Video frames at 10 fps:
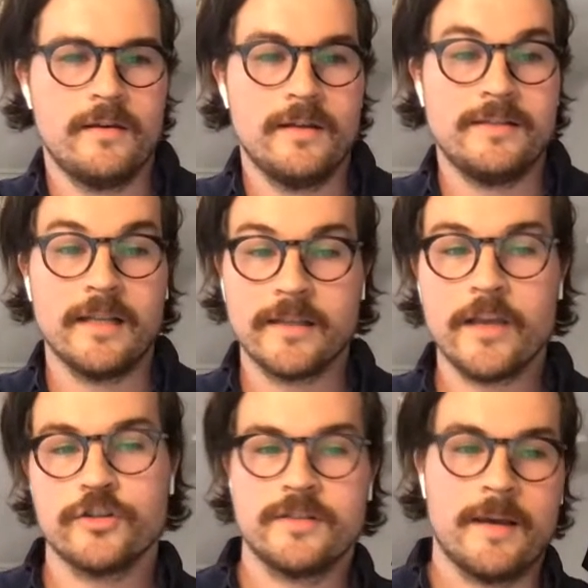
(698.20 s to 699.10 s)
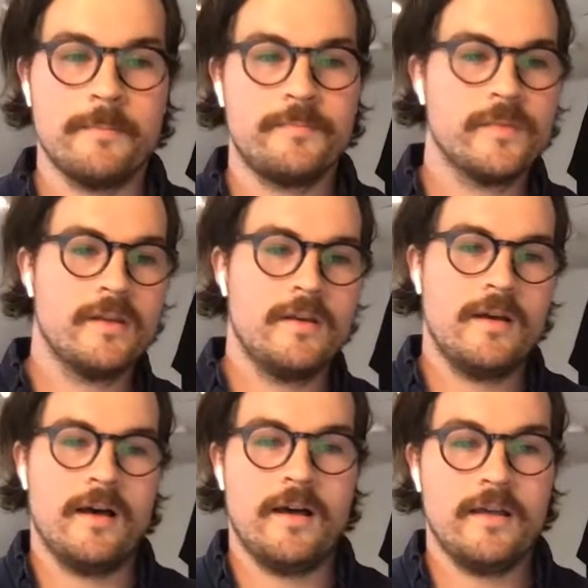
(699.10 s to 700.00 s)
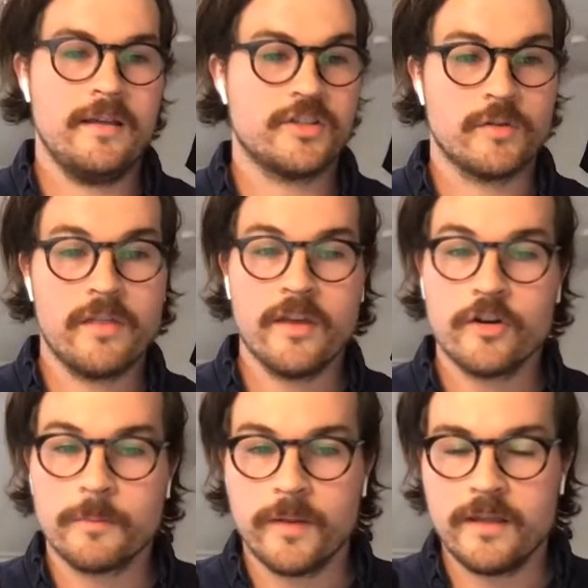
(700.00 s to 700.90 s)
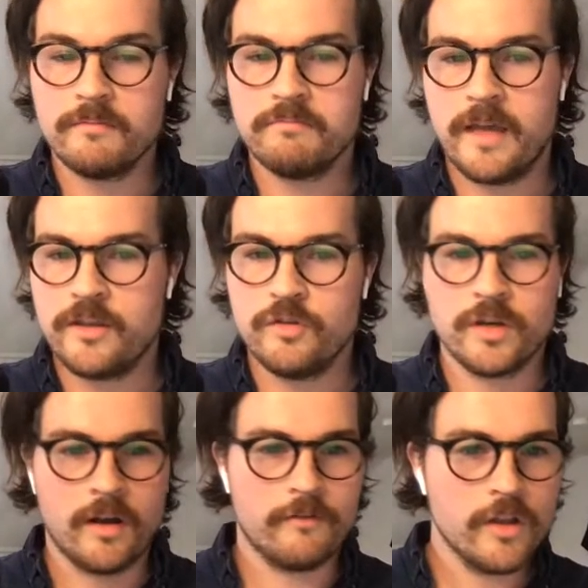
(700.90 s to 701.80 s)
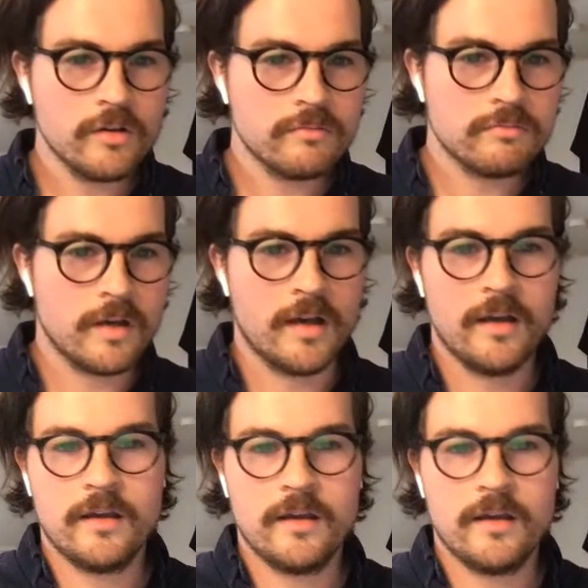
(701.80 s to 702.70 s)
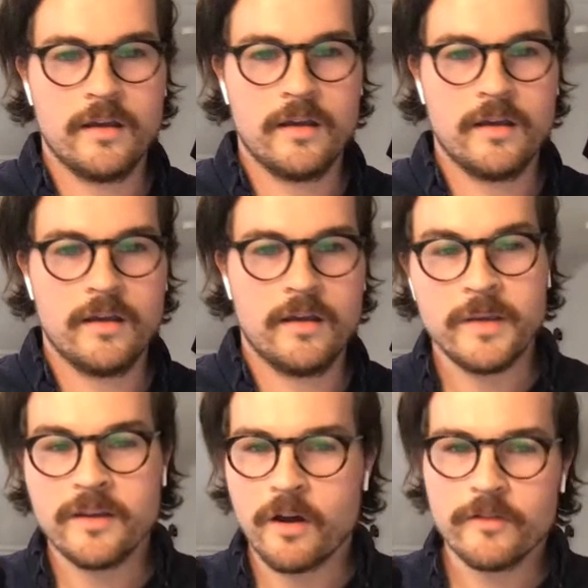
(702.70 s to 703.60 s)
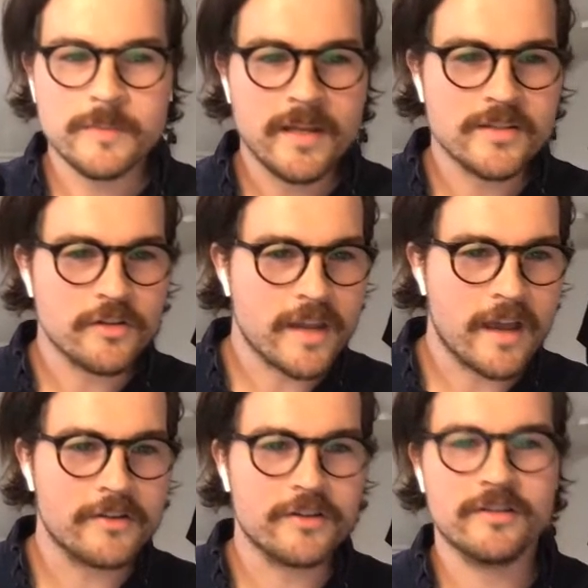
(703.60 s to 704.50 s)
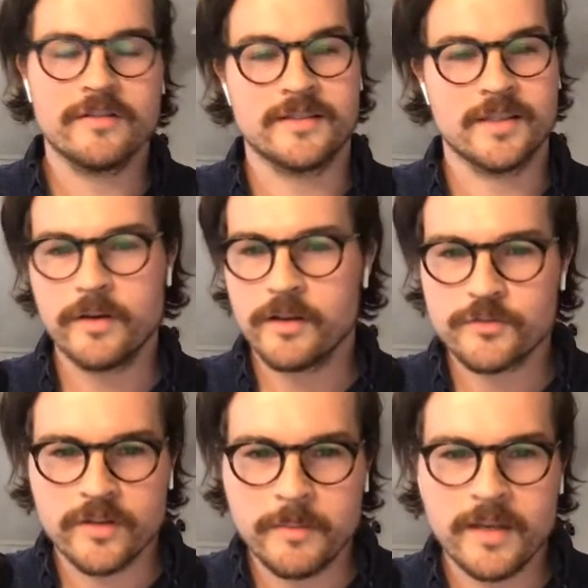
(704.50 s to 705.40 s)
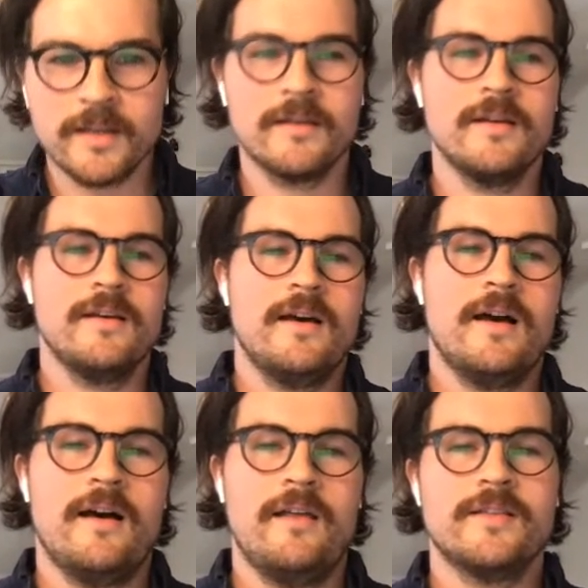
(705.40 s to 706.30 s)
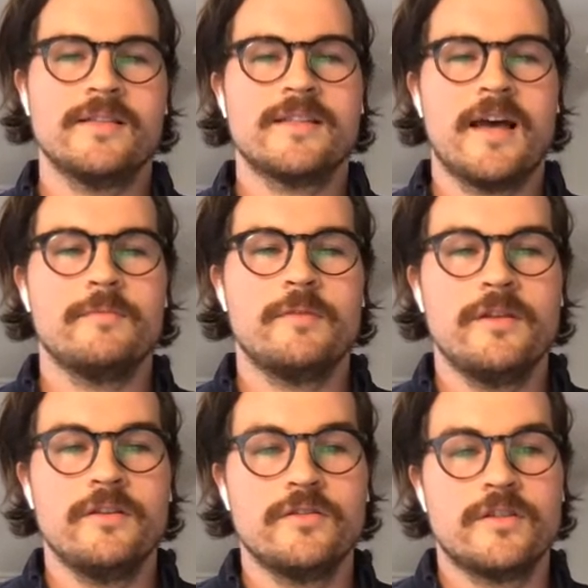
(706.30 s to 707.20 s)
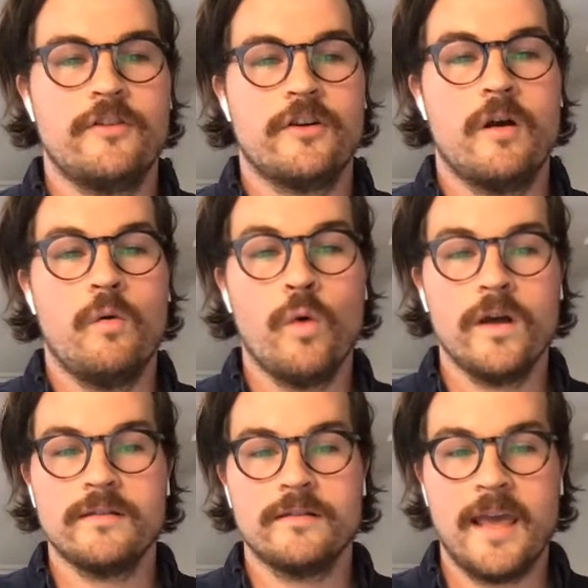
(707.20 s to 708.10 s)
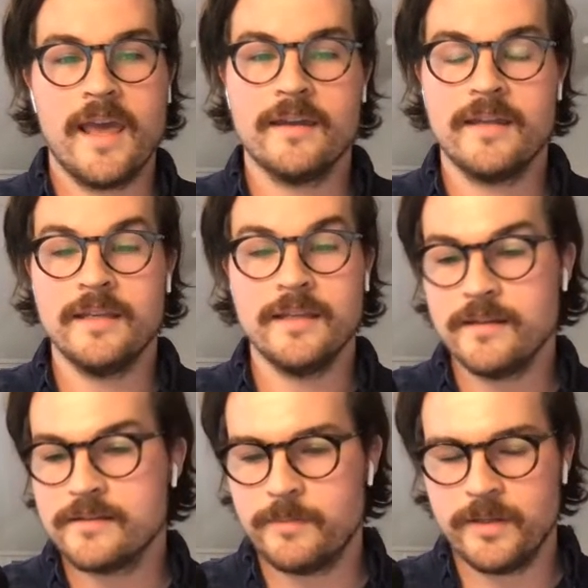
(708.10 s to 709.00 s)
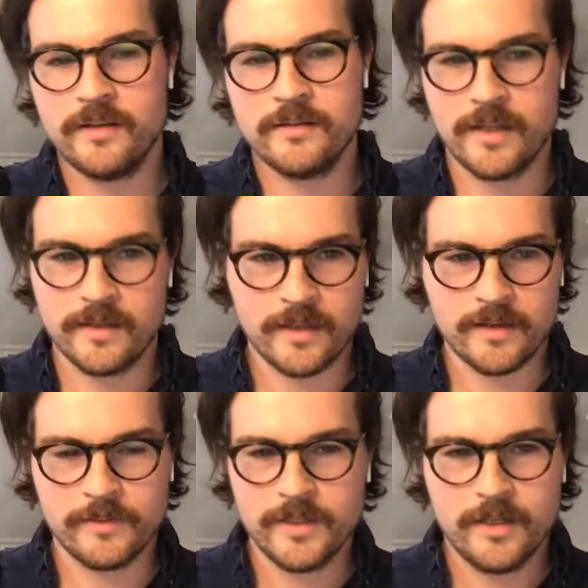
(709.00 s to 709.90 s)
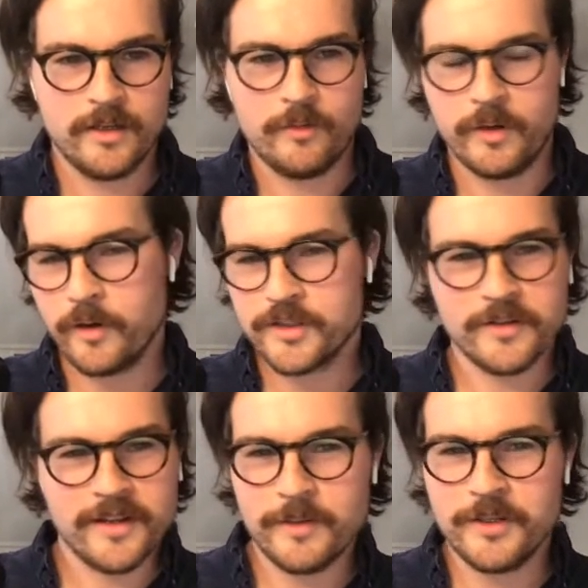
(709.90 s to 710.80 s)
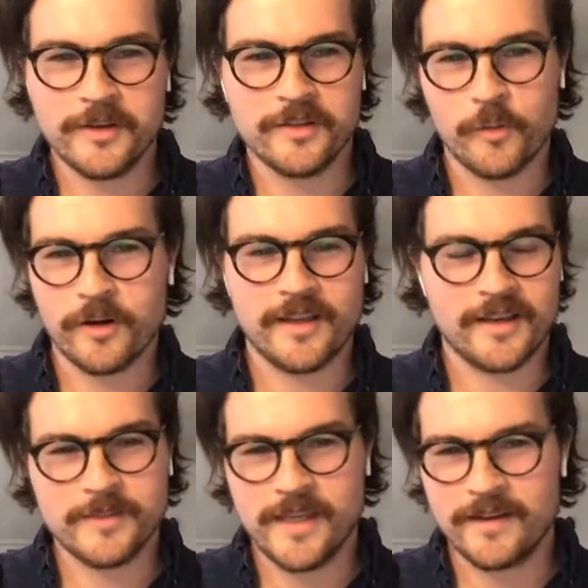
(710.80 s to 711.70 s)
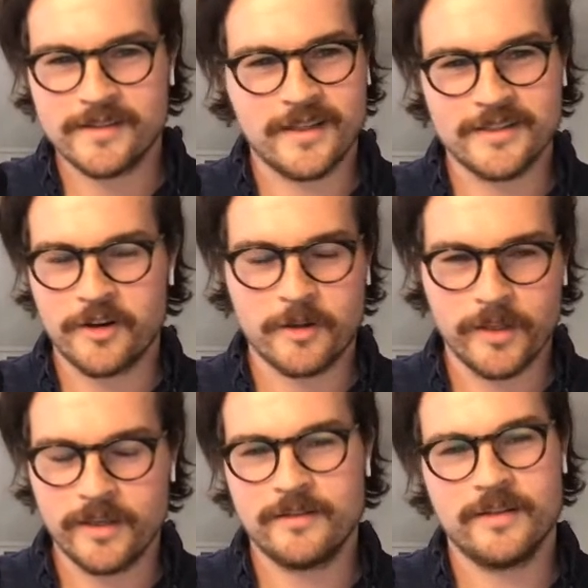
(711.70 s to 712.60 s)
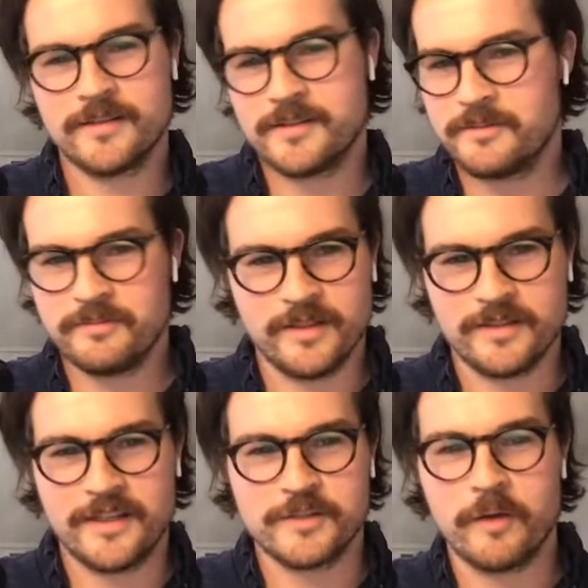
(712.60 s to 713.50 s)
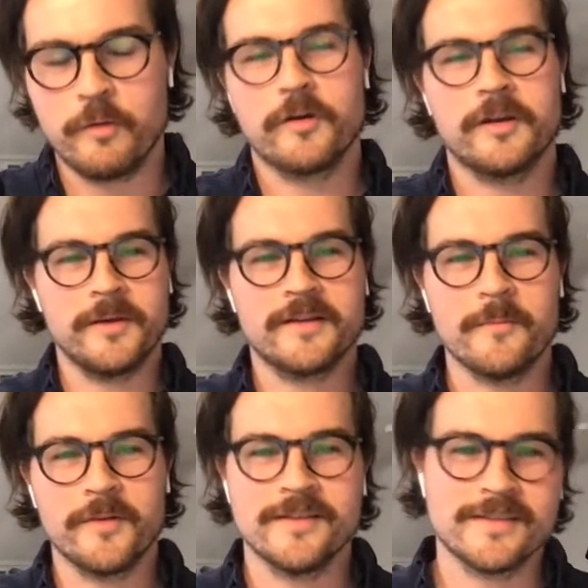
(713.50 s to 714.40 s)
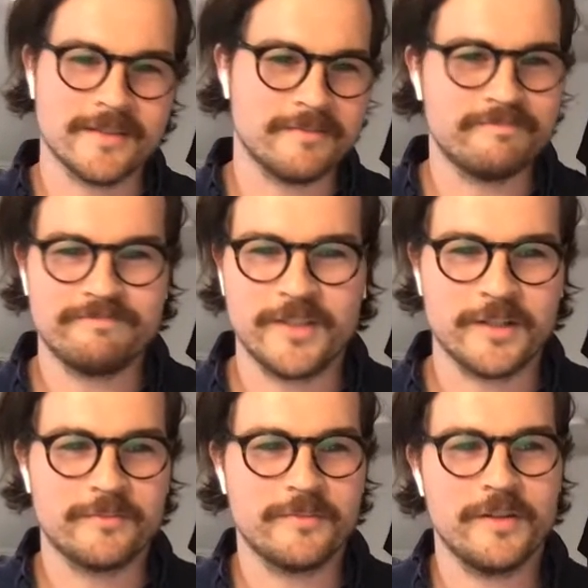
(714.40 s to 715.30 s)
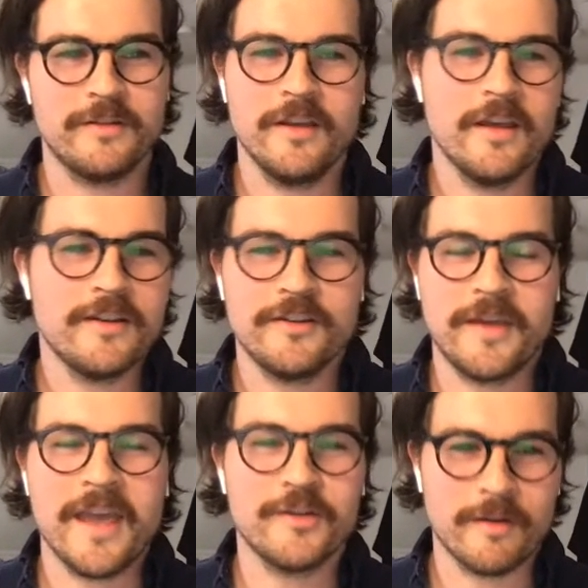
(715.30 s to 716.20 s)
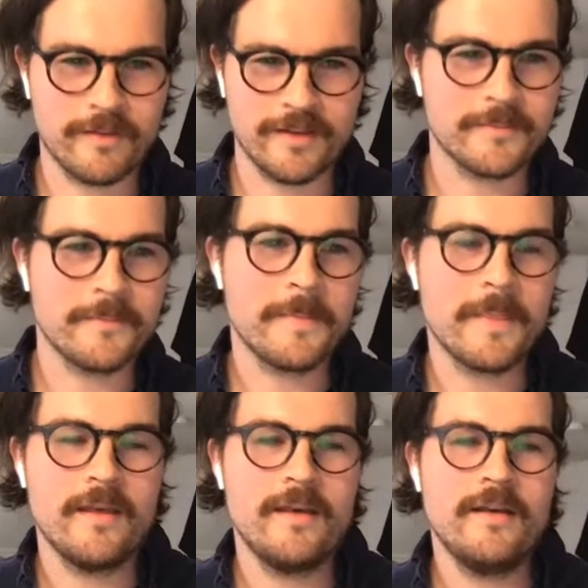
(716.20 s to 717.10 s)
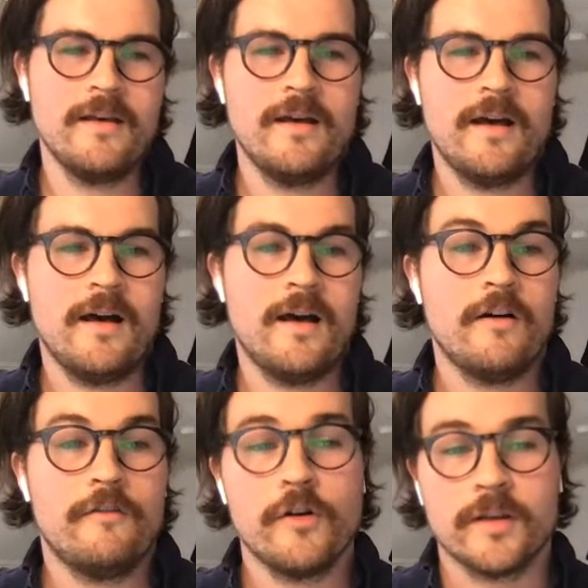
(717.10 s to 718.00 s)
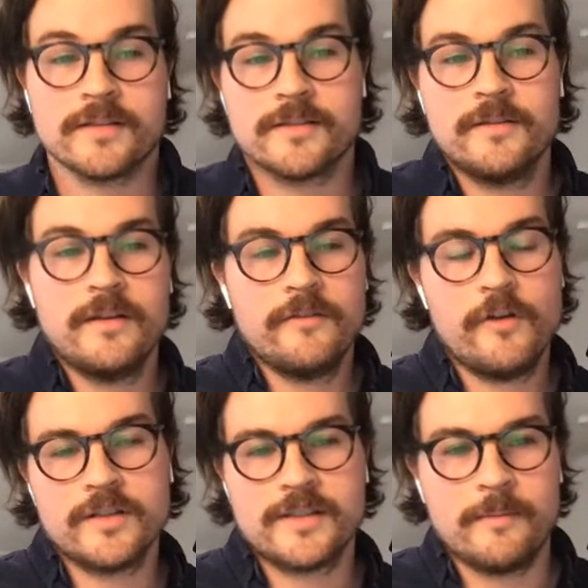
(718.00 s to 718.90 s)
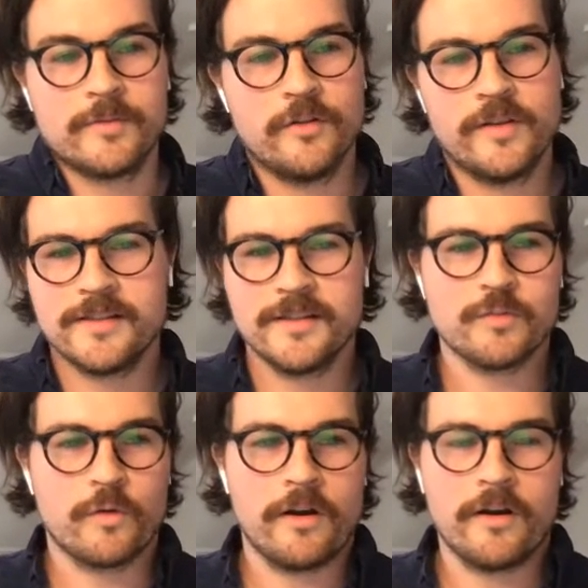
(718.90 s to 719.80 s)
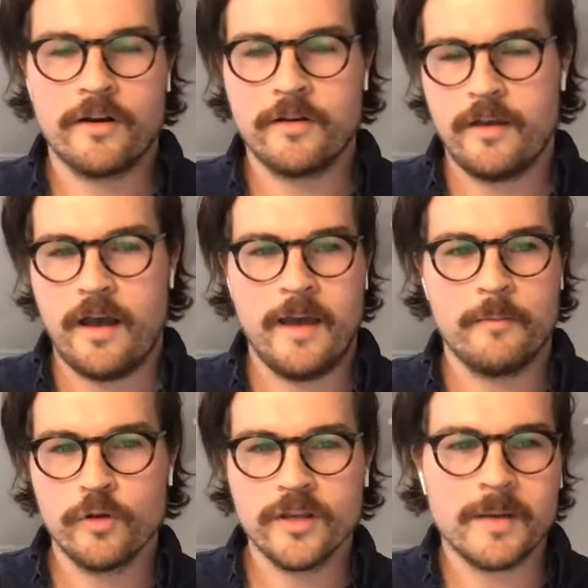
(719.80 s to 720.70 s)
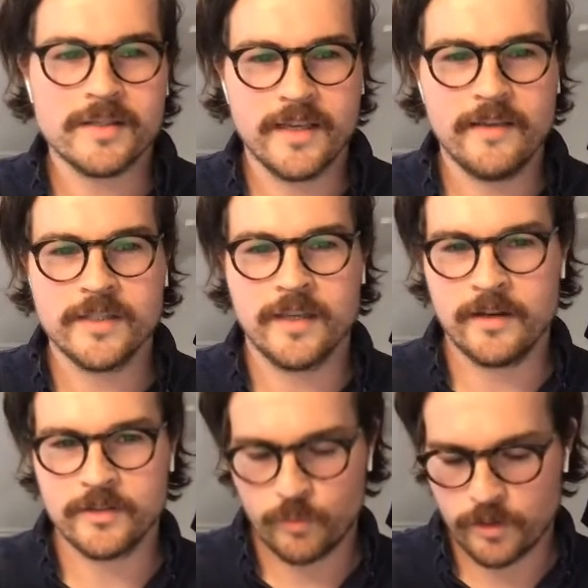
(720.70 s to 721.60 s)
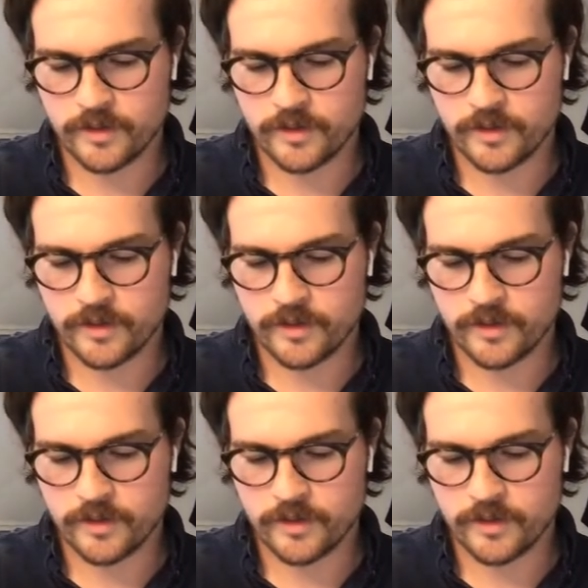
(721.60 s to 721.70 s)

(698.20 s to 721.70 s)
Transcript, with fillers: Delegation time. Uh, is there anything on your plate that you can offload? Uh, do you have to be in all those meetings on your calendar? Can someone else run the meeting? Uh, this is time to be used to figure out what can and needs to be delegated we always don't need to be doing the work that comes at us that's on our plate it's that's why we work in big companies and you know you can't do everything uh, focus focus time so this is where i'm rolling up my sleeves and getting to work